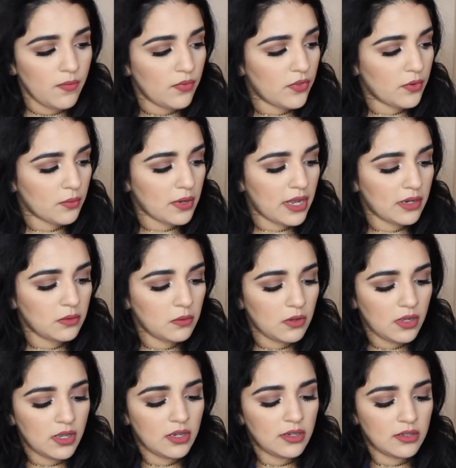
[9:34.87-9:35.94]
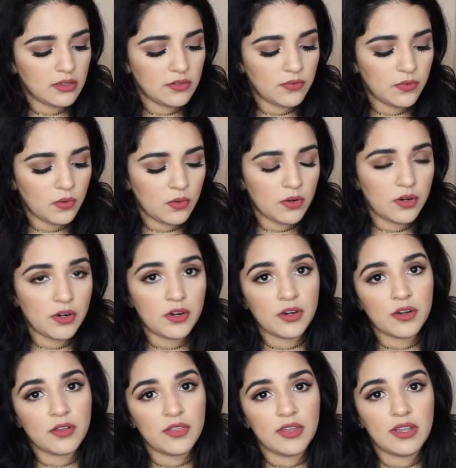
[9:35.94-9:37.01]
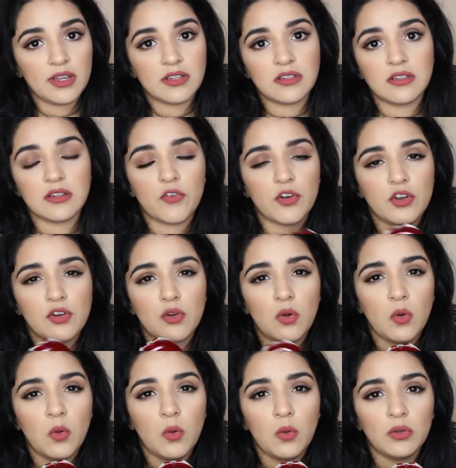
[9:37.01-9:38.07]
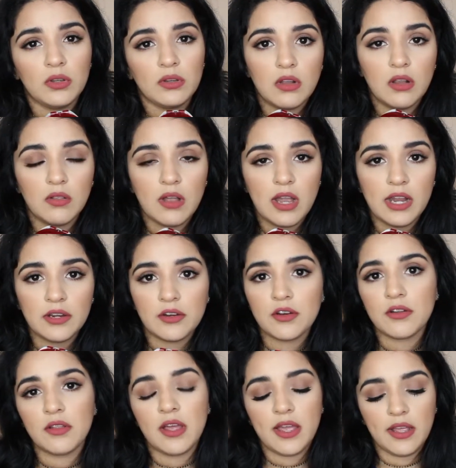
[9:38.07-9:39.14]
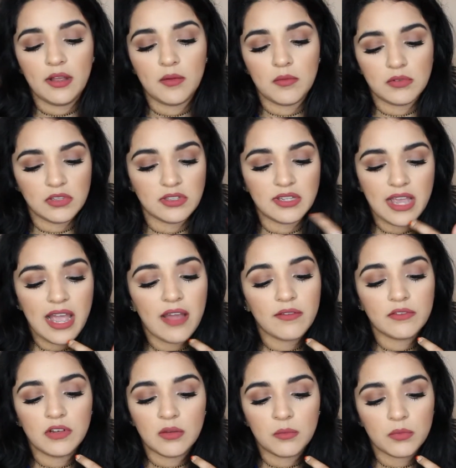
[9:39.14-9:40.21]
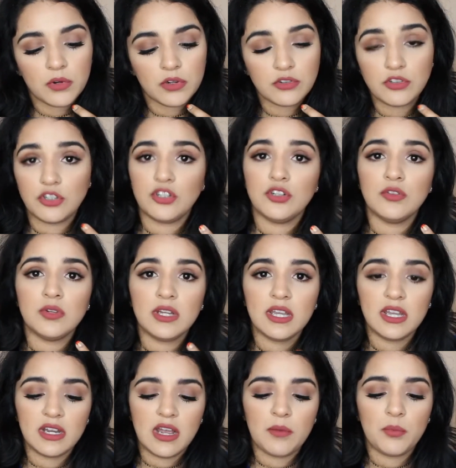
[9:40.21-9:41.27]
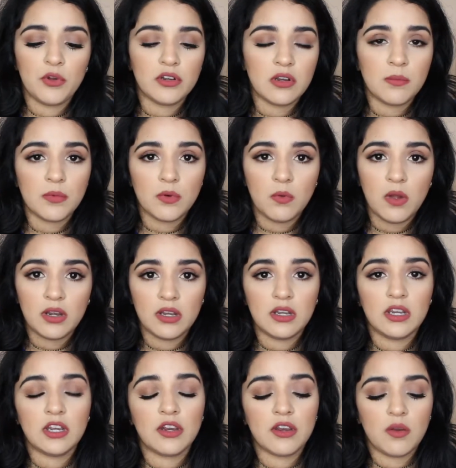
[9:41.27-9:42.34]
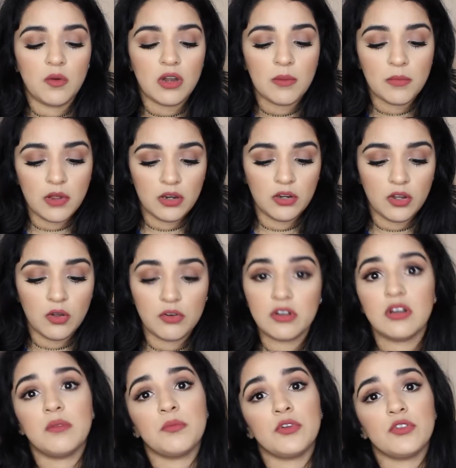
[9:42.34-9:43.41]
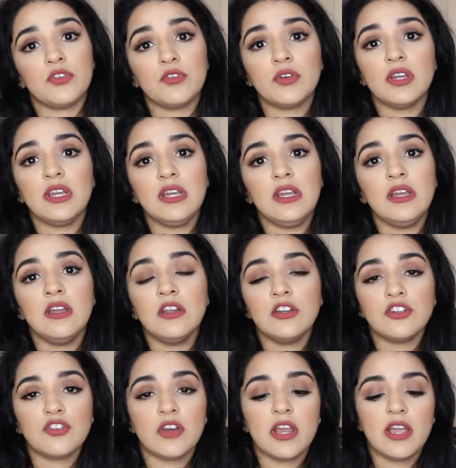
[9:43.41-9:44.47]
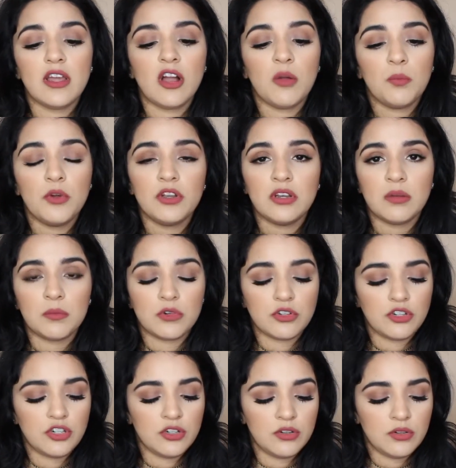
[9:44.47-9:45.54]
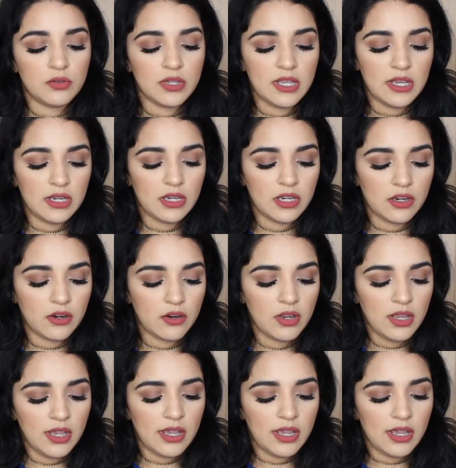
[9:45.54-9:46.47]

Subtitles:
The red one is for your old aligner. Like, since I have number 2 in, I put number 1 in here, and when I'm on go to number 3, tray, I'll put number 2 in here.